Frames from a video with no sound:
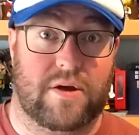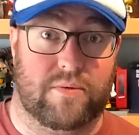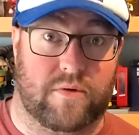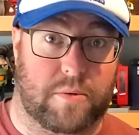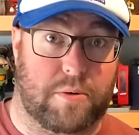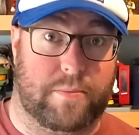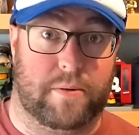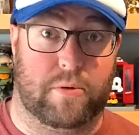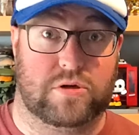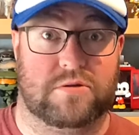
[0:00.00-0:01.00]
We've got my Pop
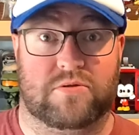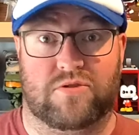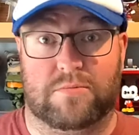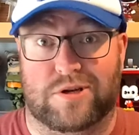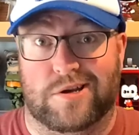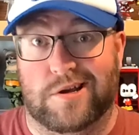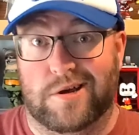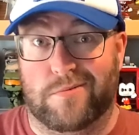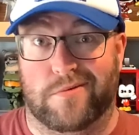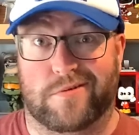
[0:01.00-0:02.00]
in a Box subscription,
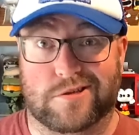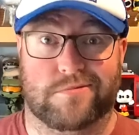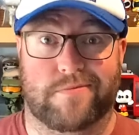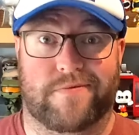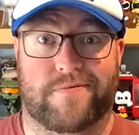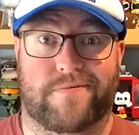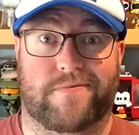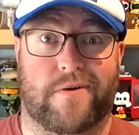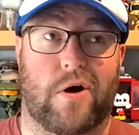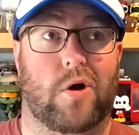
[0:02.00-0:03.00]
we've got some
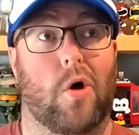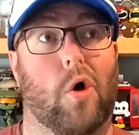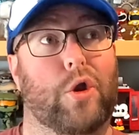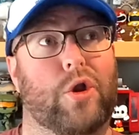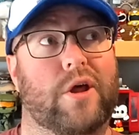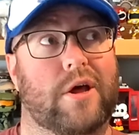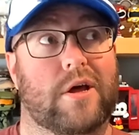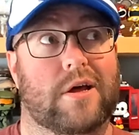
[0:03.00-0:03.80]
Funkon,